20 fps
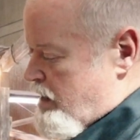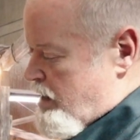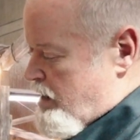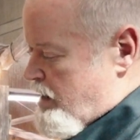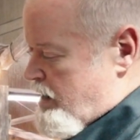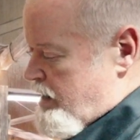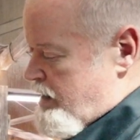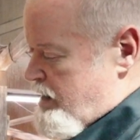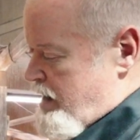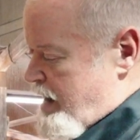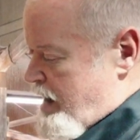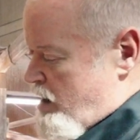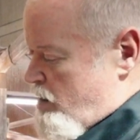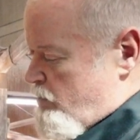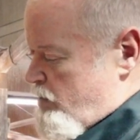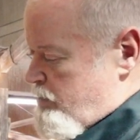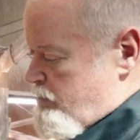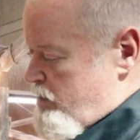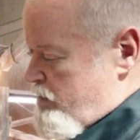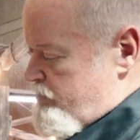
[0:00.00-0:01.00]
on how
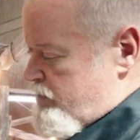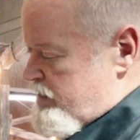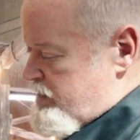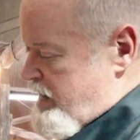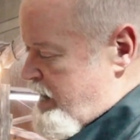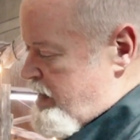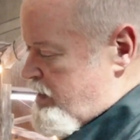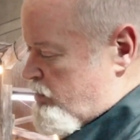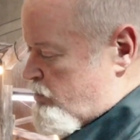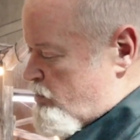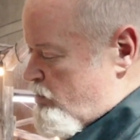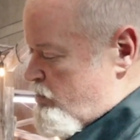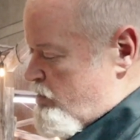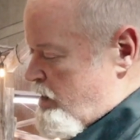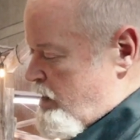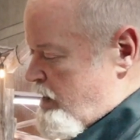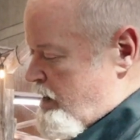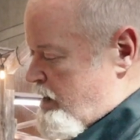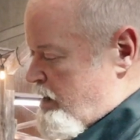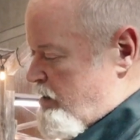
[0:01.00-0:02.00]
we move the data through
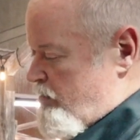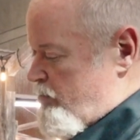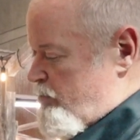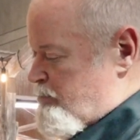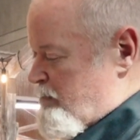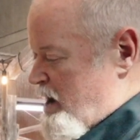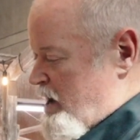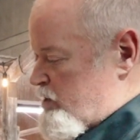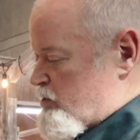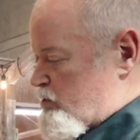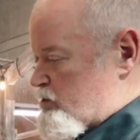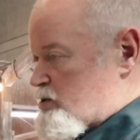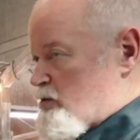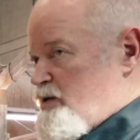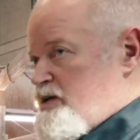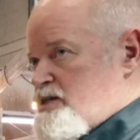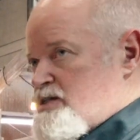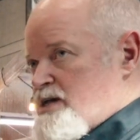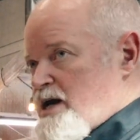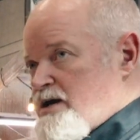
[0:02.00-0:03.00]
the module. So
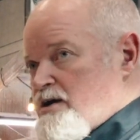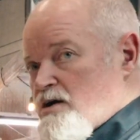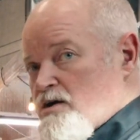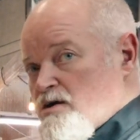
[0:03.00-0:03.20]
we designed our